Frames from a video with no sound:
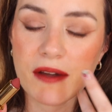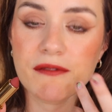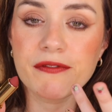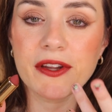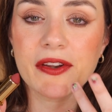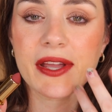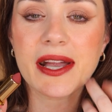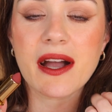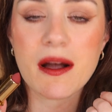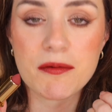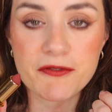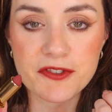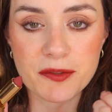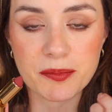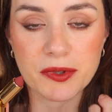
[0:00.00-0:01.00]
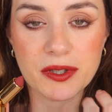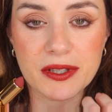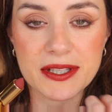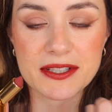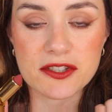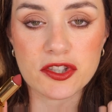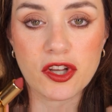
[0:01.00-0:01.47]
Very comfortable.
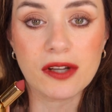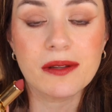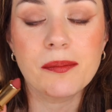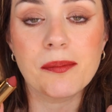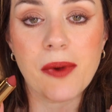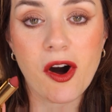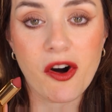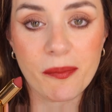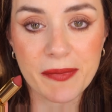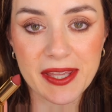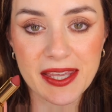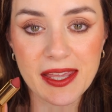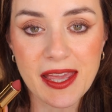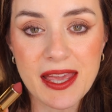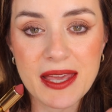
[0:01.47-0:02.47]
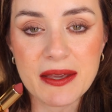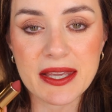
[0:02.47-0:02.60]
It's not balmy